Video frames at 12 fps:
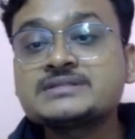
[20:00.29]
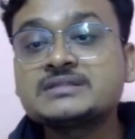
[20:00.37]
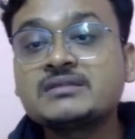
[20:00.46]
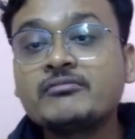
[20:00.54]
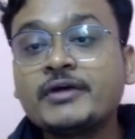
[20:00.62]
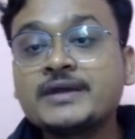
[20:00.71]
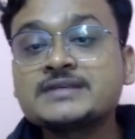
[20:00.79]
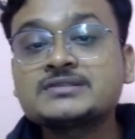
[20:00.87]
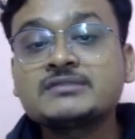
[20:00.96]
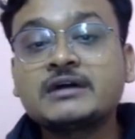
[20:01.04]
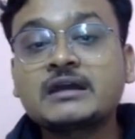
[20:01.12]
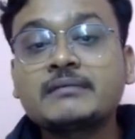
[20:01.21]
in the voice
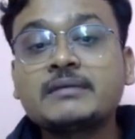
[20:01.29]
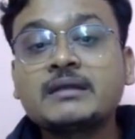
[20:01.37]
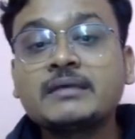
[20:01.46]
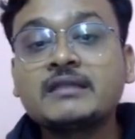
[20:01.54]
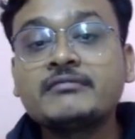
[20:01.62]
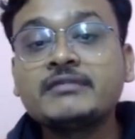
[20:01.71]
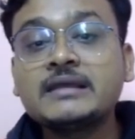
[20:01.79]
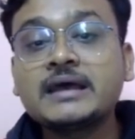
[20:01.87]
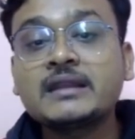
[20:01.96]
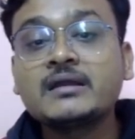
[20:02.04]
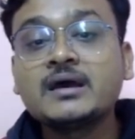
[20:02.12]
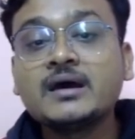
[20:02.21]
of Herman Melville
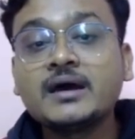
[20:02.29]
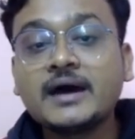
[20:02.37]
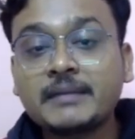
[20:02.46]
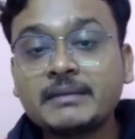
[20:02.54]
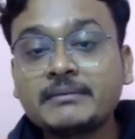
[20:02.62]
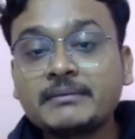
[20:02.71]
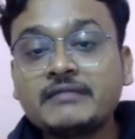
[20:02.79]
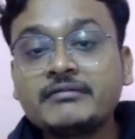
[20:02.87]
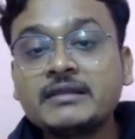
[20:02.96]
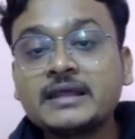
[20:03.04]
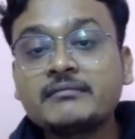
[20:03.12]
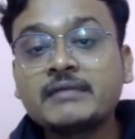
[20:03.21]
and
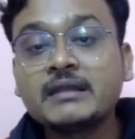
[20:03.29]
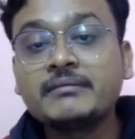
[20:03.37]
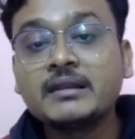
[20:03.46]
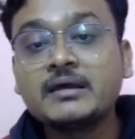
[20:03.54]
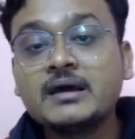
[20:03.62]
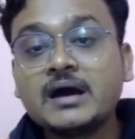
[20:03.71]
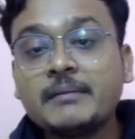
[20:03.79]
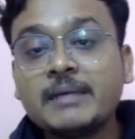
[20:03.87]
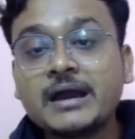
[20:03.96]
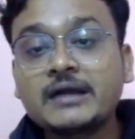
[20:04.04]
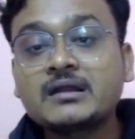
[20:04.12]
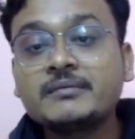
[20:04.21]
Melville, a
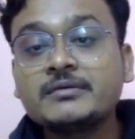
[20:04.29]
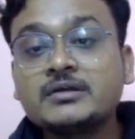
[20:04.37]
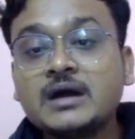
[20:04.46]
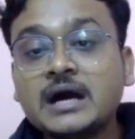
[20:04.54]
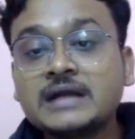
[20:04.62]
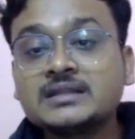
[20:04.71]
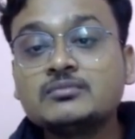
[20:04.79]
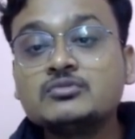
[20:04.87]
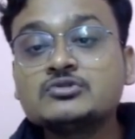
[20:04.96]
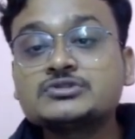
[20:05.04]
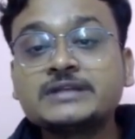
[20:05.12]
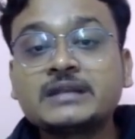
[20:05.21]
biography, are the
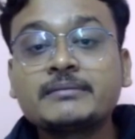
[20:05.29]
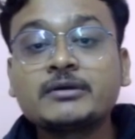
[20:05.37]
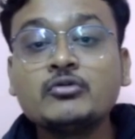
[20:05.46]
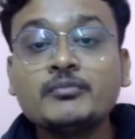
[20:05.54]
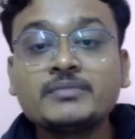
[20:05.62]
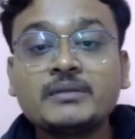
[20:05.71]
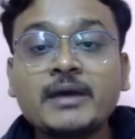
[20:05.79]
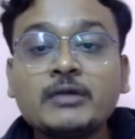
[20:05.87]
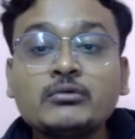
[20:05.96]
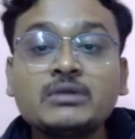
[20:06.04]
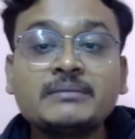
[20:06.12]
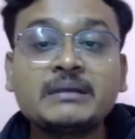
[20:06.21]
books written by whom? The Man
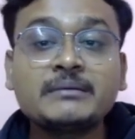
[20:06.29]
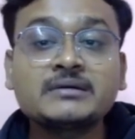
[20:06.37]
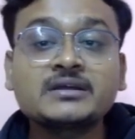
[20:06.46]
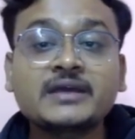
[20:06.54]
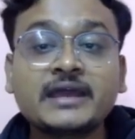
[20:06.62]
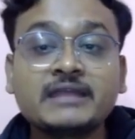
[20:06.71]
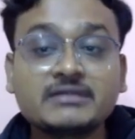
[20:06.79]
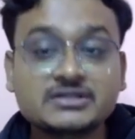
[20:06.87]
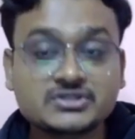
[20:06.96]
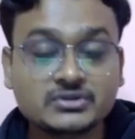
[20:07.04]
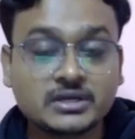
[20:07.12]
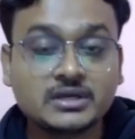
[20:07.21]
Who Lived Among the
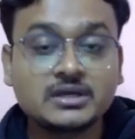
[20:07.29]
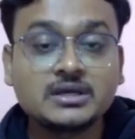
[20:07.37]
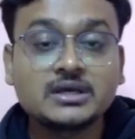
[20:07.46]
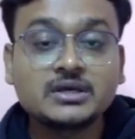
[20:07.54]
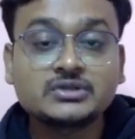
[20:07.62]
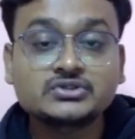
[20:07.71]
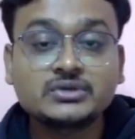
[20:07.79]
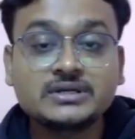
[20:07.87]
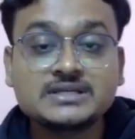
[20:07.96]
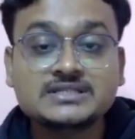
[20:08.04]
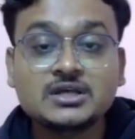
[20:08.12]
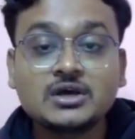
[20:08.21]
Cannibals. Okay, so it
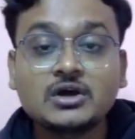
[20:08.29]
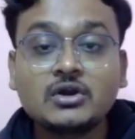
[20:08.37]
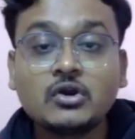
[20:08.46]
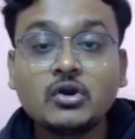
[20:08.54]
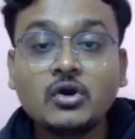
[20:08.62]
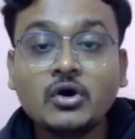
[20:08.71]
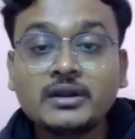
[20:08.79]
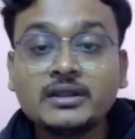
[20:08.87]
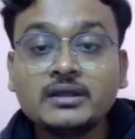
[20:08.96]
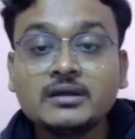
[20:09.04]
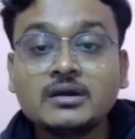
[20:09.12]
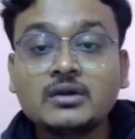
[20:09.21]
is Laurie
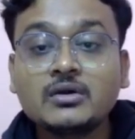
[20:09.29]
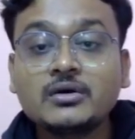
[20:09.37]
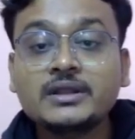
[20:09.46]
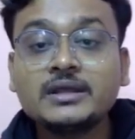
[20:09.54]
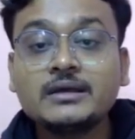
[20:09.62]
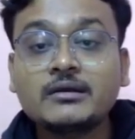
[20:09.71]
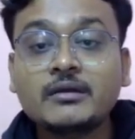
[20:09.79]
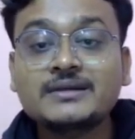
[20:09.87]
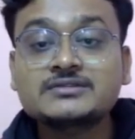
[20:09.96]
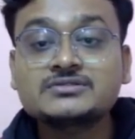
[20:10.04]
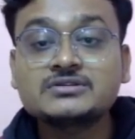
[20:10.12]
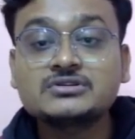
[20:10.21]

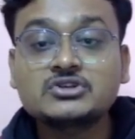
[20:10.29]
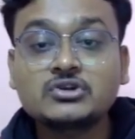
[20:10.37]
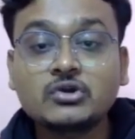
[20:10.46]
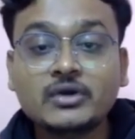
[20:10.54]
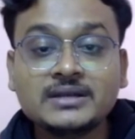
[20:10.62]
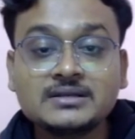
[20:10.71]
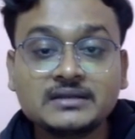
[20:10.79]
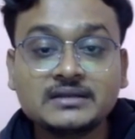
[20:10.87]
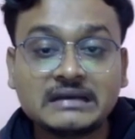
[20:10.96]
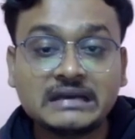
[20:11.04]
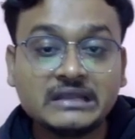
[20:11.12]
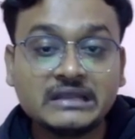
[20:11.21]
Robertson Laurent,
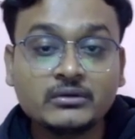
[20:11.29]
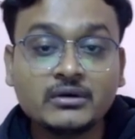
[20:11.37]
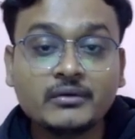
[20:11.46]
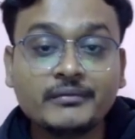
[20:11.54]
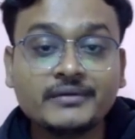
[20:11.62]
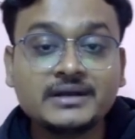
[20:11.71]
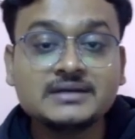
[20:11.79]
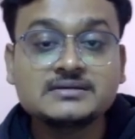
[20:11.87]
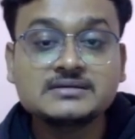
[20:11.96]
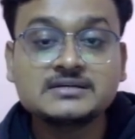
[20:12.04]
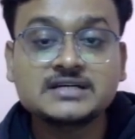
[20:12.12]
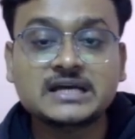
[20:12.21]
Leon Howard,
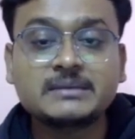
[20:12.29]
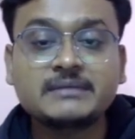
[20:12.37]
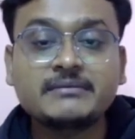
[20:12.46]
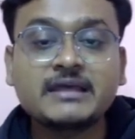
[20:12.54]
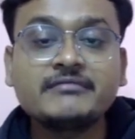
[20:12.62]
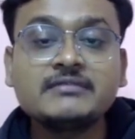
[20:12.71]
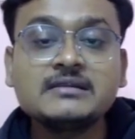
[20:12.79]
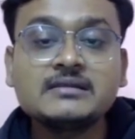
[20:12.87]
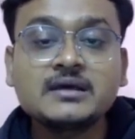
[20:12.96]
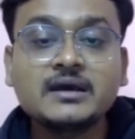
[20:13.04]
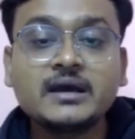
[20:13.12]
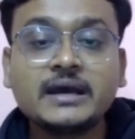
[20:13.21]
Herman Melville,
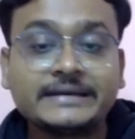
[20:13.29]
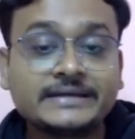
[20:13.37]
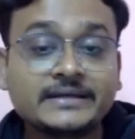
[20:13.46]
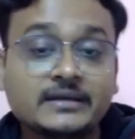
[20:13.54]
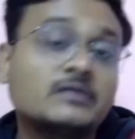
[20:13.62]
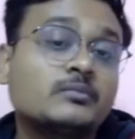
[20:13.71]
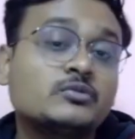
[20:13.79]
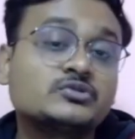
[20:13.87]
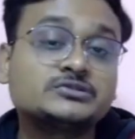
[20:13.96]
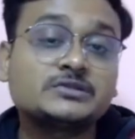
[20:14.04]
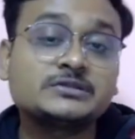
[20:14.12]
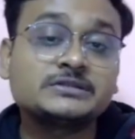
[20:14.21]
Edgar Allan Poe.
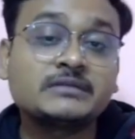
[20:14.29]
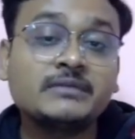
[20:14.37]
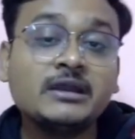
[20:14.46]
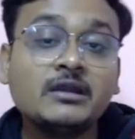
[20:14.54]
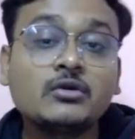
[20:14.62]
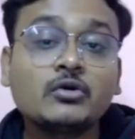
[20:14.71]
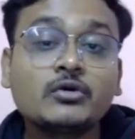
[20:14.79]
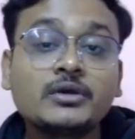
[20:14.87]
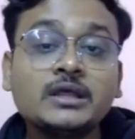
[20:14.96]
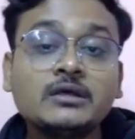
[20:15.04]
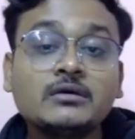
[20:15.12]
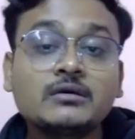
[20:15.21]
It is written by
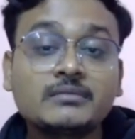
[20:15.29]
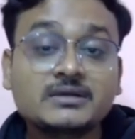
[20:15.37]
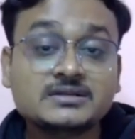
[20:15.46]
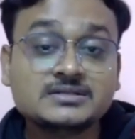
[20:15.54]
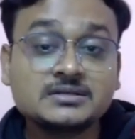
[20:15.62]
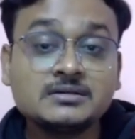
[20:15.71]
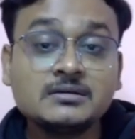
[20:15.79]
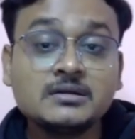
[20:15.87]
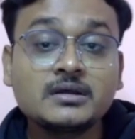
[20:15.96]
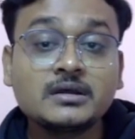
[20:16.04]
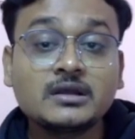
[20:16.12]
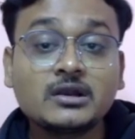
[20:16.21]
Laurie Robertson
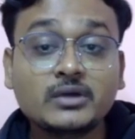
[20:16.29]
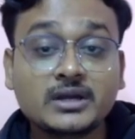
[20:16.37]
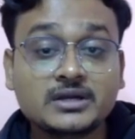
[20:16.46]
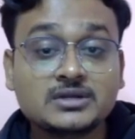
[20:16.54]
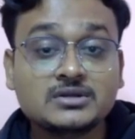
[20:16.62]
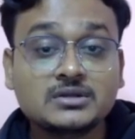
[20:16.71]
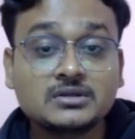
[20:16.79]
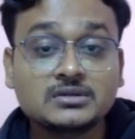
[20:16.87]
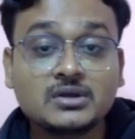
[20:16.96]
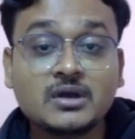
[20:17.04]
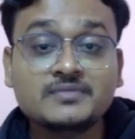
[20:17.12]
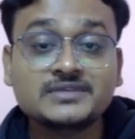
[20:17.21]
Laurent.
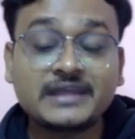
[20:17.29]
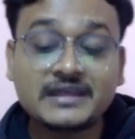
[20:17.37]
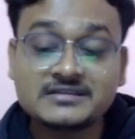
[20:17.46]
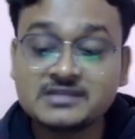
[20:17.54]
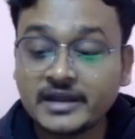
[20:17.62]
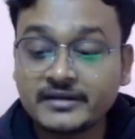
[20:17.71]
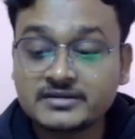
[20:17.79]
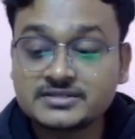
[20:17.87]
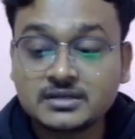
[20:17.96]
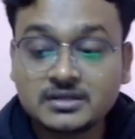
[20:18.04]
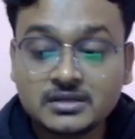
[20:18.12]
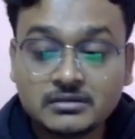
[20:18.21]
Option A is the right answer.
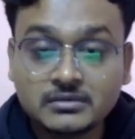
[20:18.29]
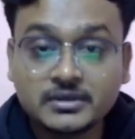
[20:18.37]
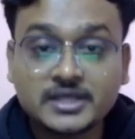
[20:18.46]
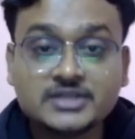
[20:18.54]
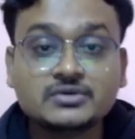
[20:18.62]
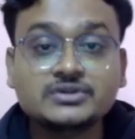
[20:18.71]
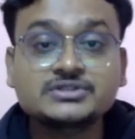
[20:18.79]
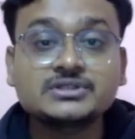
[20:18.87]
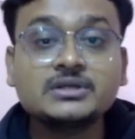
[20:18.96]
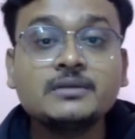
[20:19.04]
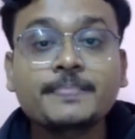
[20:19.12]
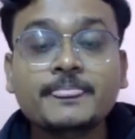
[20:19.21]
Next
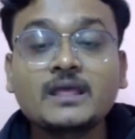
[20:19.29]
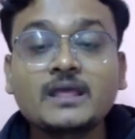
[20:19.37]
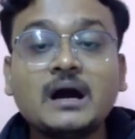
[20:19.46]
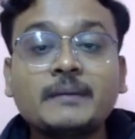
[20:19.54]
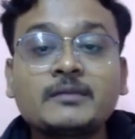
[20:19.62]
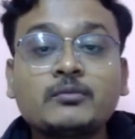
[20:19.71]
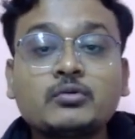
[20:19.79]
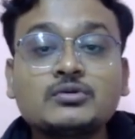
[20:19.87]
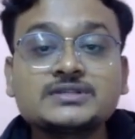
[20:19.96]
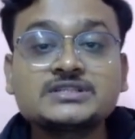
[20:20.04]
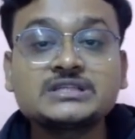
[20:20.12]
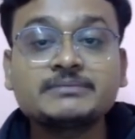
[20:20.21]
question. After
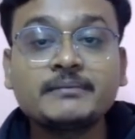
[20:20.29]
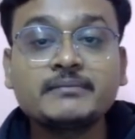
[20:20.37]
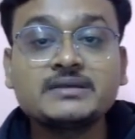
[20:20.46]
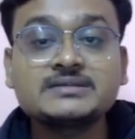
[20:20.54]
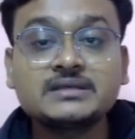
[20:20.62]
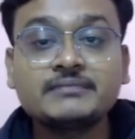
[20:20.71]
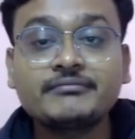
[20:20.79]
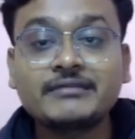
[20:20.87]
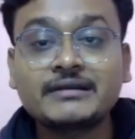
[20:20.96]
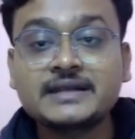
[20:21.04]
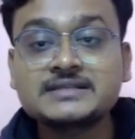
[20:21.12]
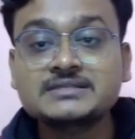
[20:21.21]
465 BC,
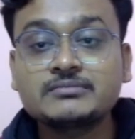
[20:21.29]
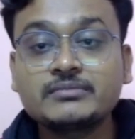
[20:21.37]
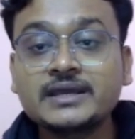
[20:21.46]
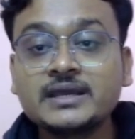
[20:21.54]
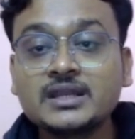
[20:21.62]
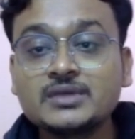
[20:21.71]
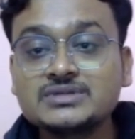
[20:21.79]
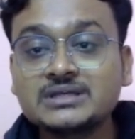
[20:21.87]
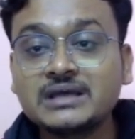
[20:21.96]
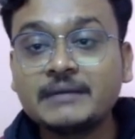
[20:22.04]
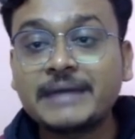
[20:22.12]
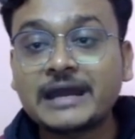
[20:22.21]
playwrights began using
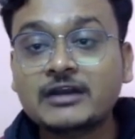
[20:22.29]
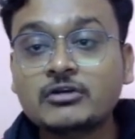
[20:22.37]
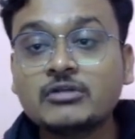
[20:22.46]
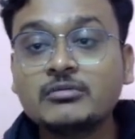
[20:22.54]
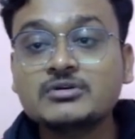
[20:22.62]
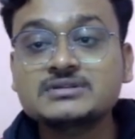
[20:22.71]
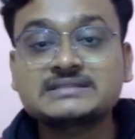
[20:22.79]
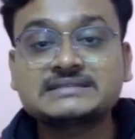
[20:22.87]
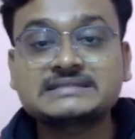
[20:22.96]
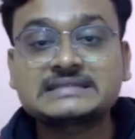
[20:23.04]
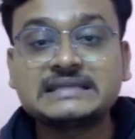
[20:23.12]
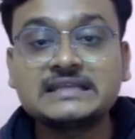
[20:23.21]
a backdrop or
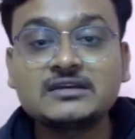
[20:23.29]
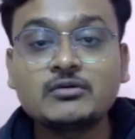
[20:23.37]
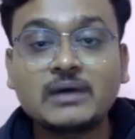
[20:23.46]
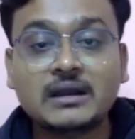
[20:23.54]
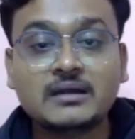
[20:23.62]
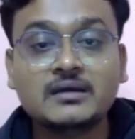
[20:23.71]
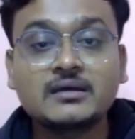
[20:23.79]
scenic wall.